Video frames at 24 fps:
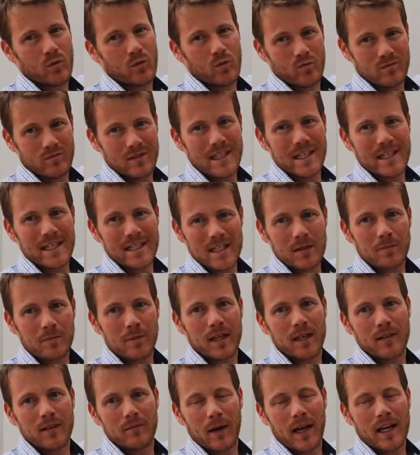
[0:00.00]
need to
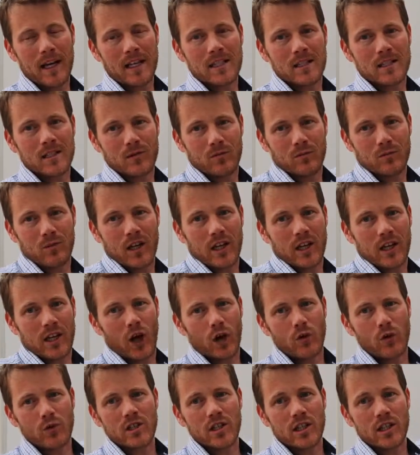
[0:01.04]
be managed in
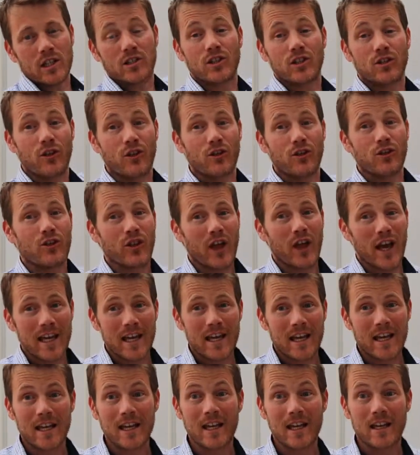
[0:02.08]
coaching so that
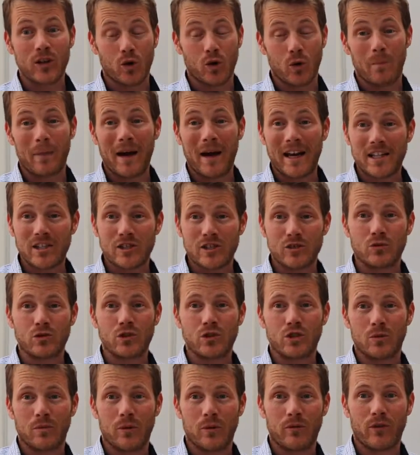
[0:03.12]
your manager or
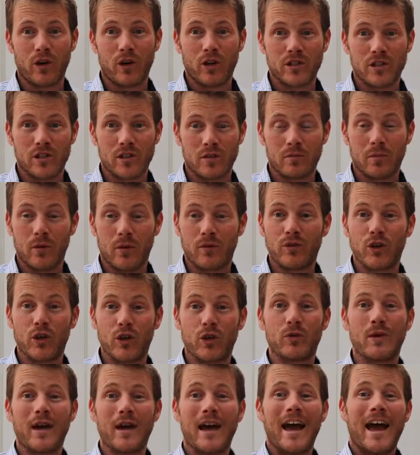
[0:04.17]
supervisor above
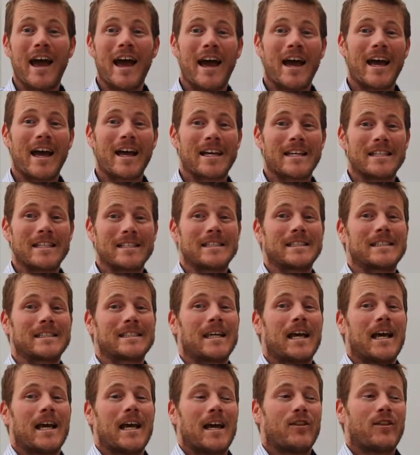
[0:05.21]
you has
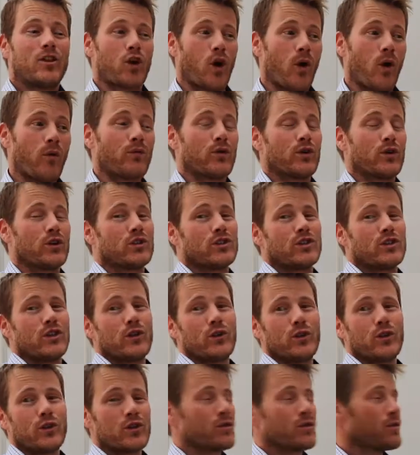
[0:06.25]
the confidence that you
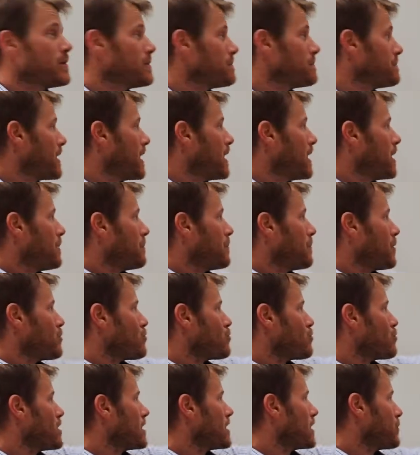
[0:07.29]
can do it. But
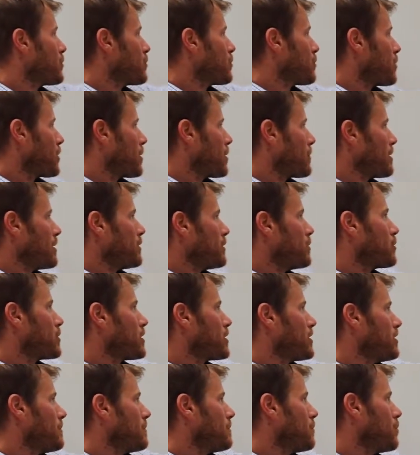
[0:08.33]
really we want to be
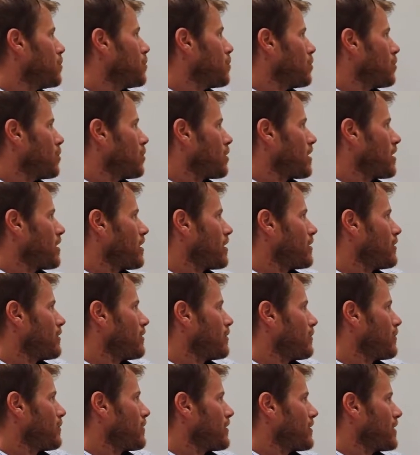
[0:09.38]
looking at more kind
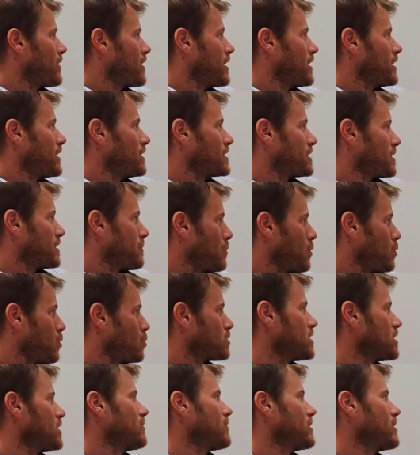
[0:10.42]
of the
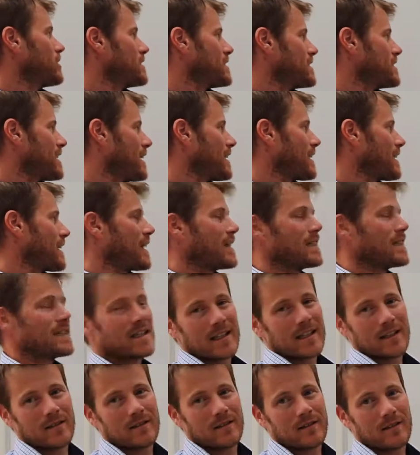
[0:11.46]
supportive and
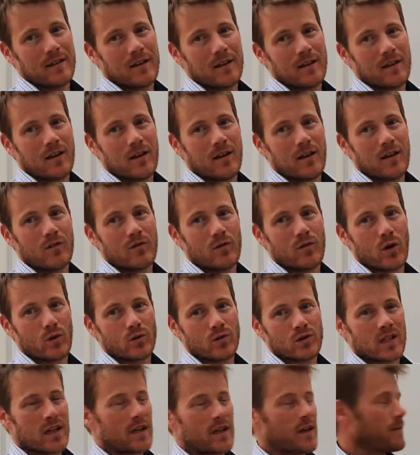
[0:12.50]
delegating
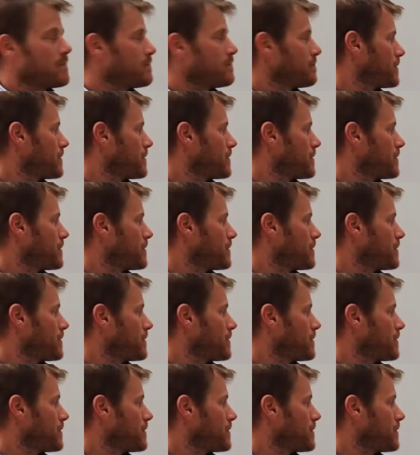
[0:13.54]
roles there,